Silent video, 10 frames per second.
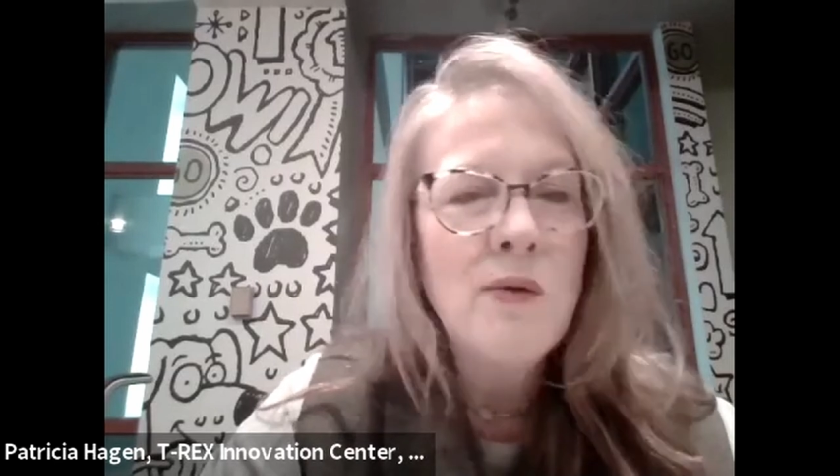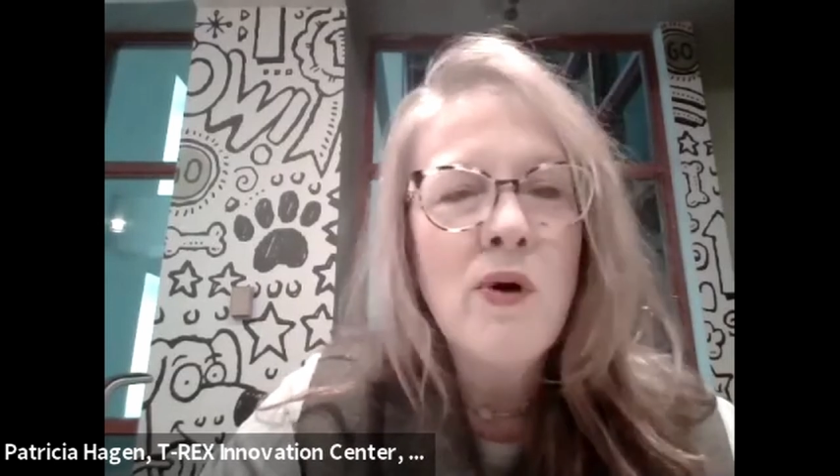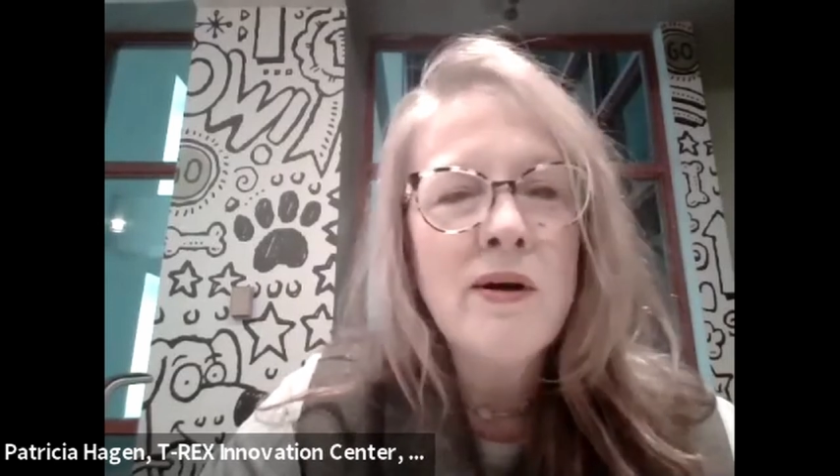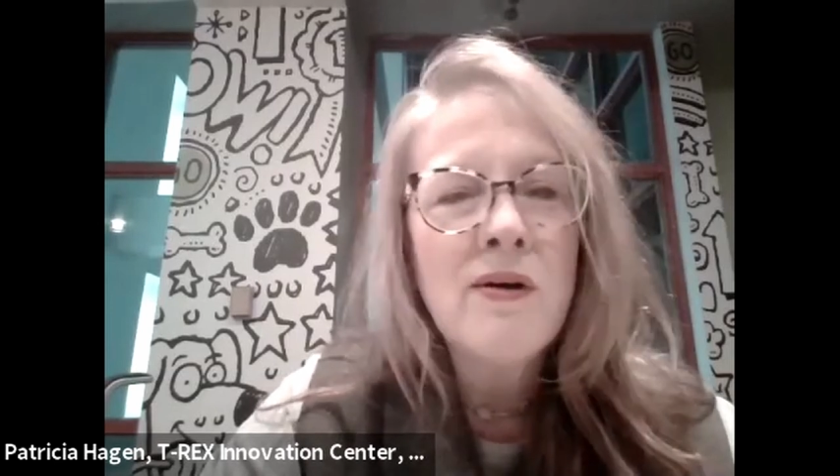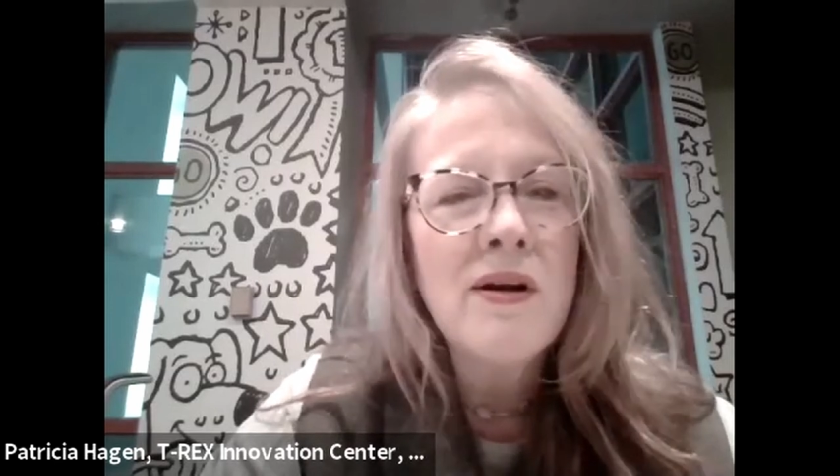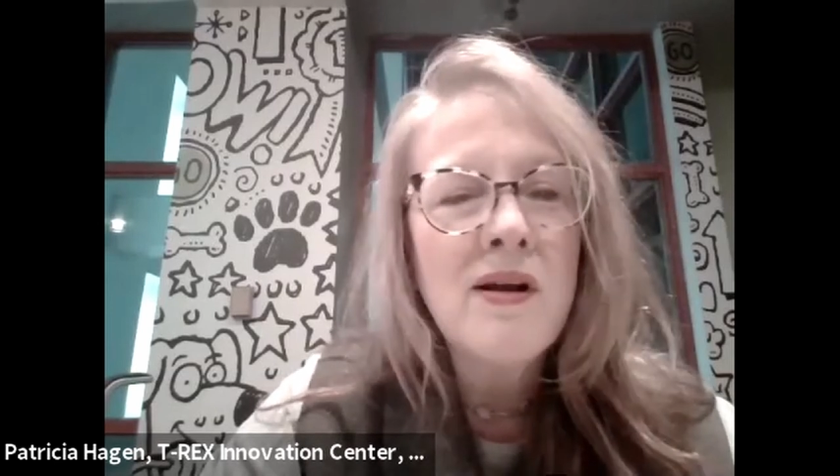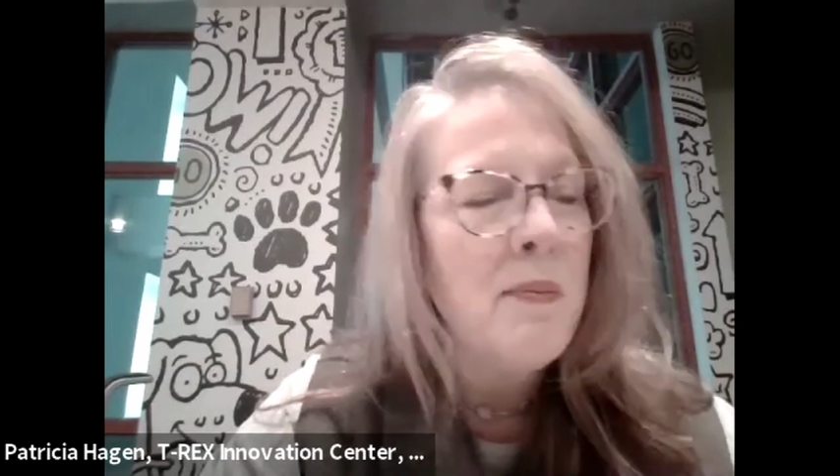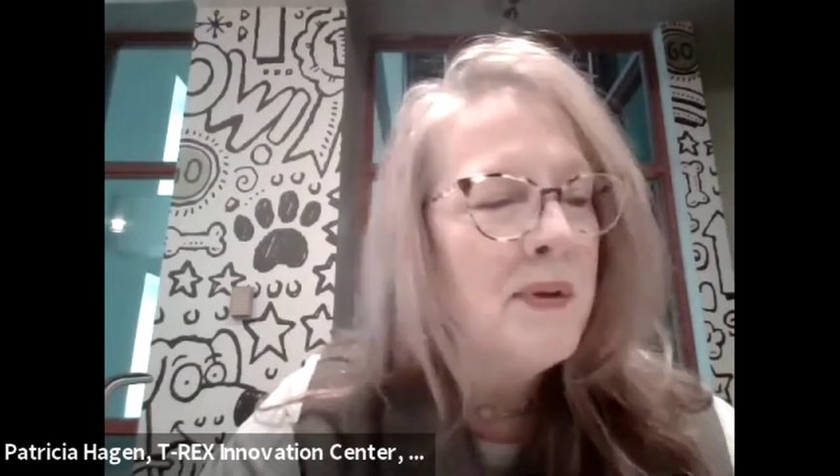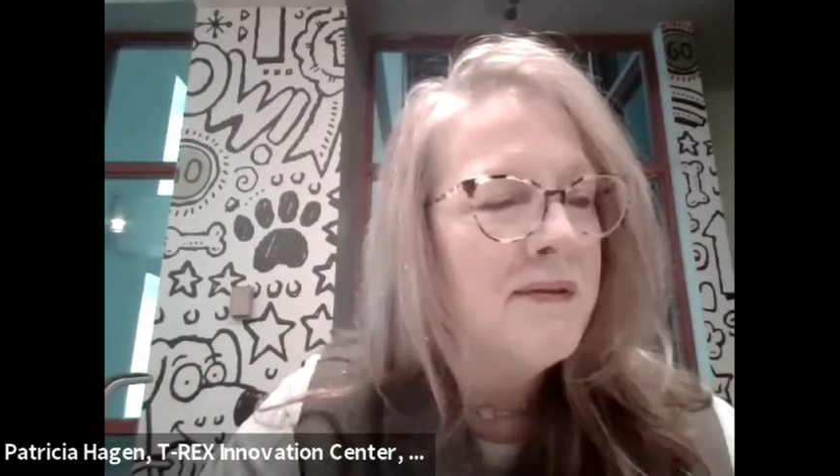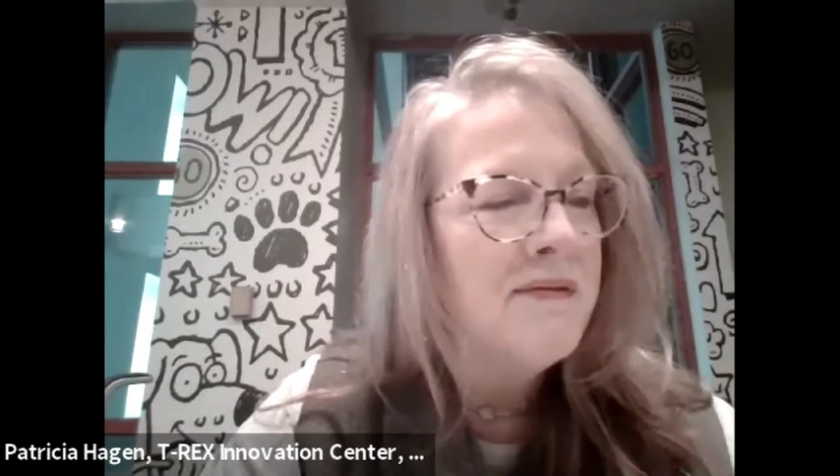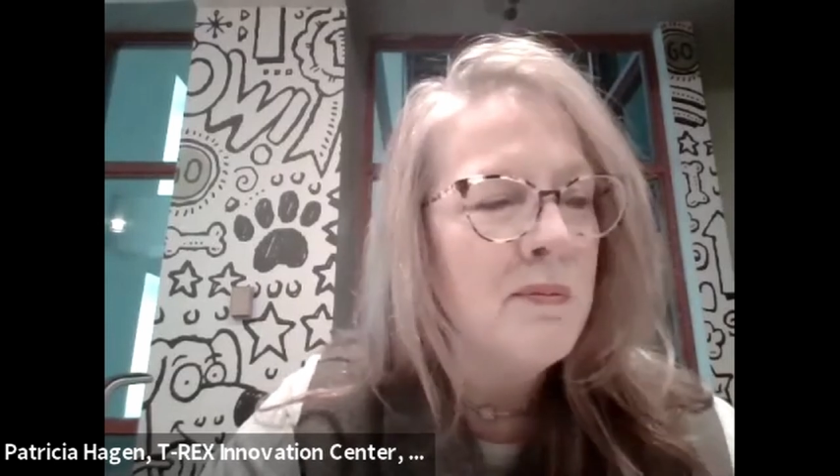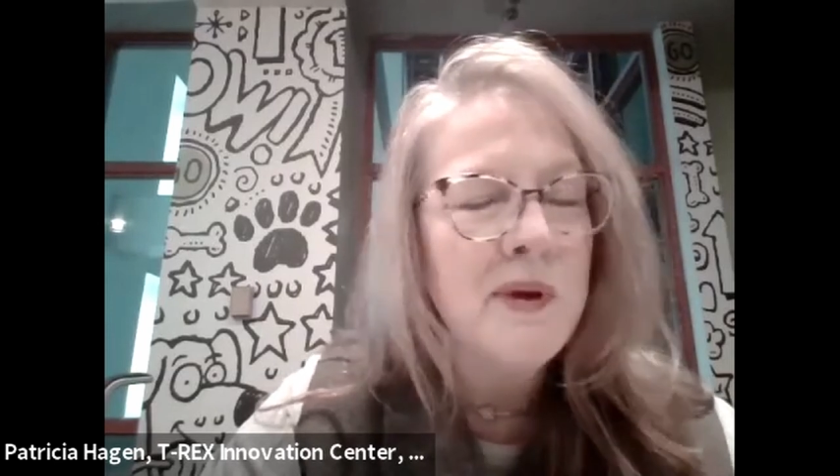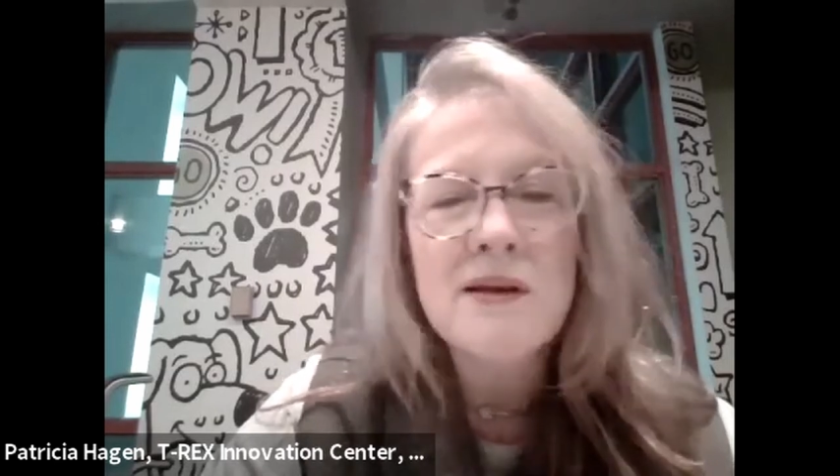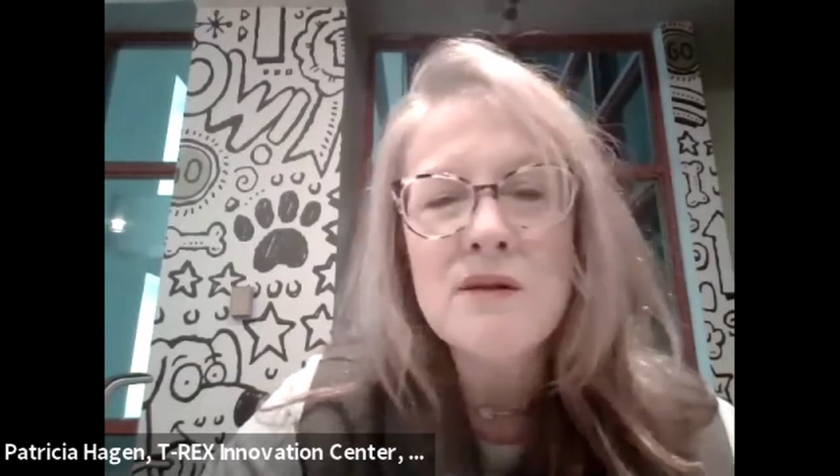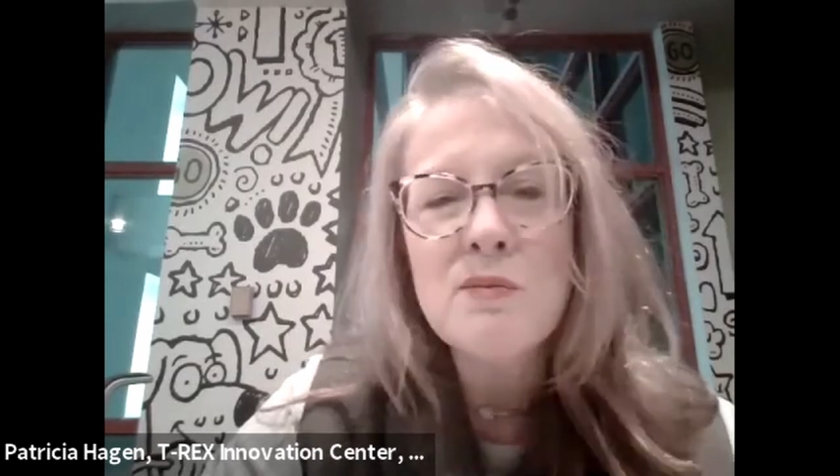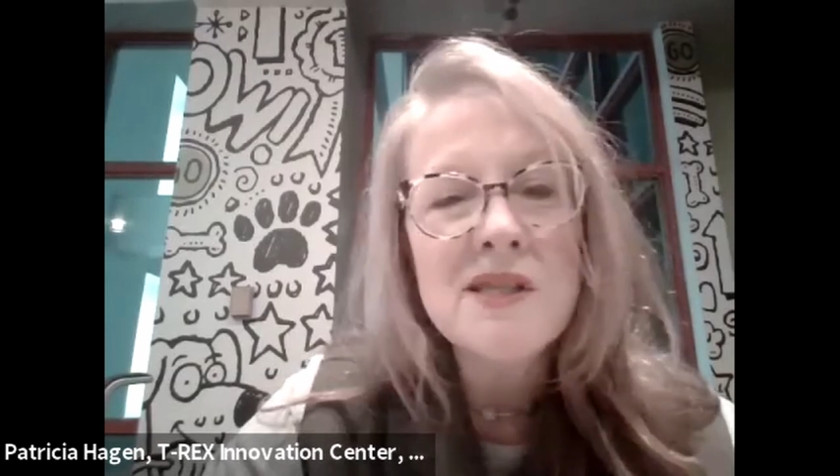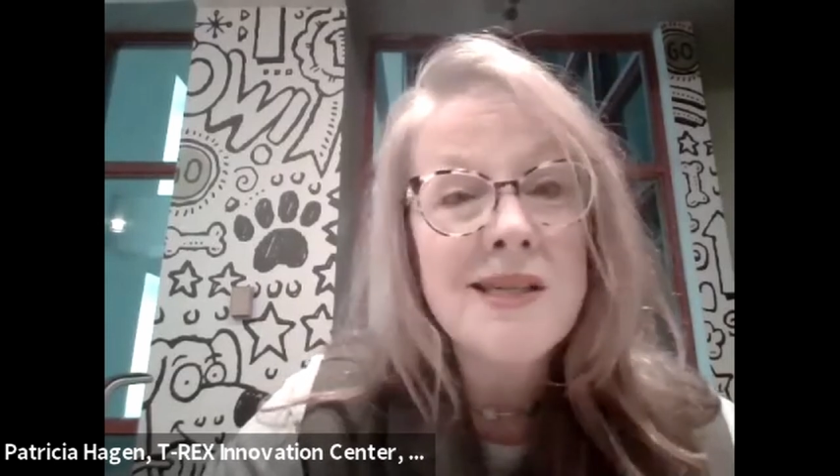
and what are a couple of the biggest